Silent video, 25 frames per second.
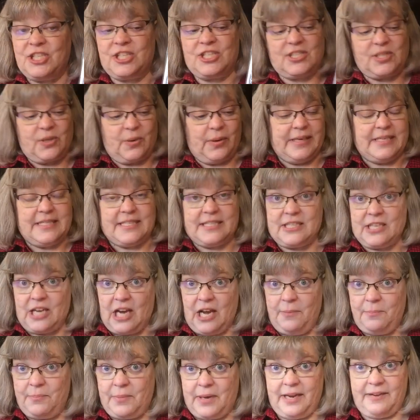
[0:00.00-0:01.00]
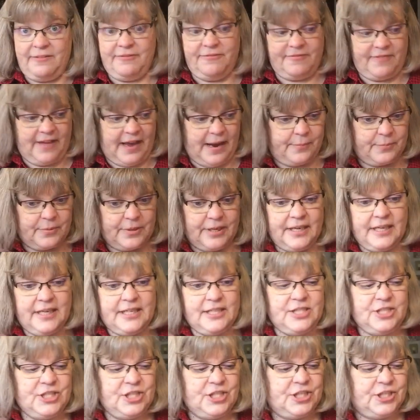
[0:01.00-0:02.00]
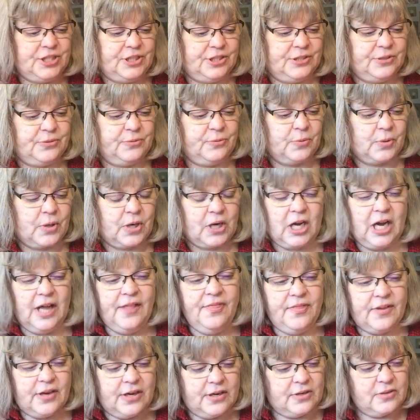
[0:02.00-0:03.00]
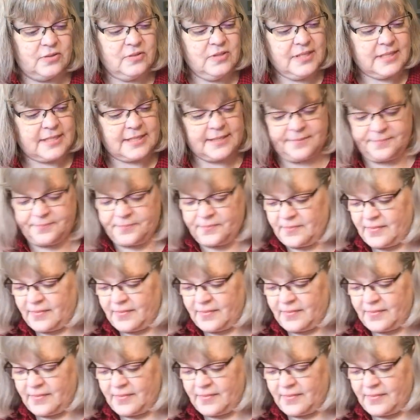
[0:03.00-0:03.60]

so I did not buy fabric to work on those.